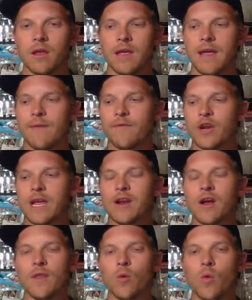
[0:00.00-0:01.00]
If you're getting
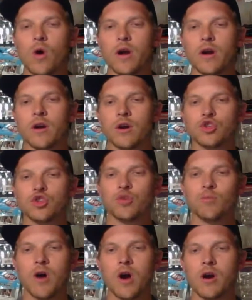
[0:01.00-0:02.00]
on the water
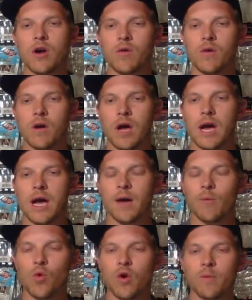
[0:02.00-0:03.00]
tomorrow um,
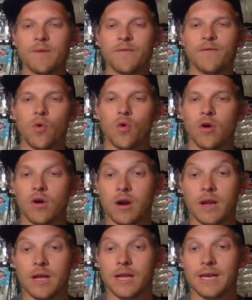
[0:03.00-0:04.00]
or before
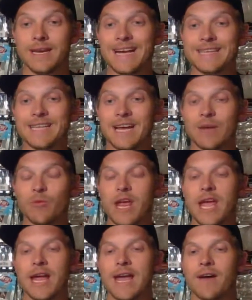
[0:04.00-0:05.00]
next time we
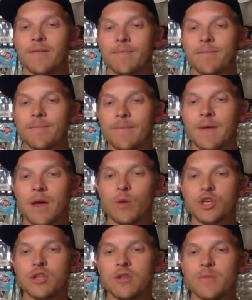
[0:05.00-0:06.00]
hang out, I
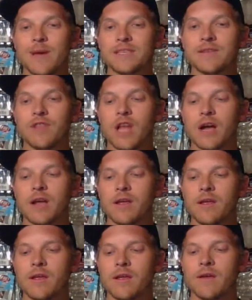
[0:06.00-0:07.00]
wish you the best of luck.
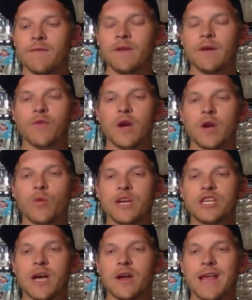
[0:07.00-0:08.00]
Feel free to reach
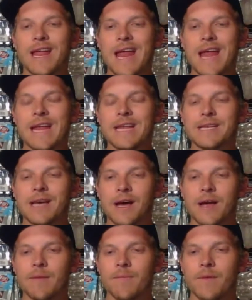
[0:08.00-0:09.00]
out at any
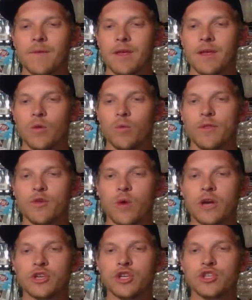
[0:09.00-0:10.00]
time with
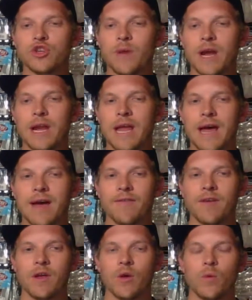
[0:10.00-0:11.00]
questions you might have,
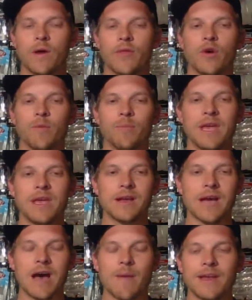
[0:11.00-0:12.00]
whether it be
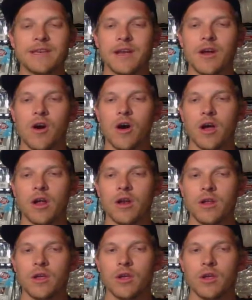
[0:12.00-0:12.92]
commenting on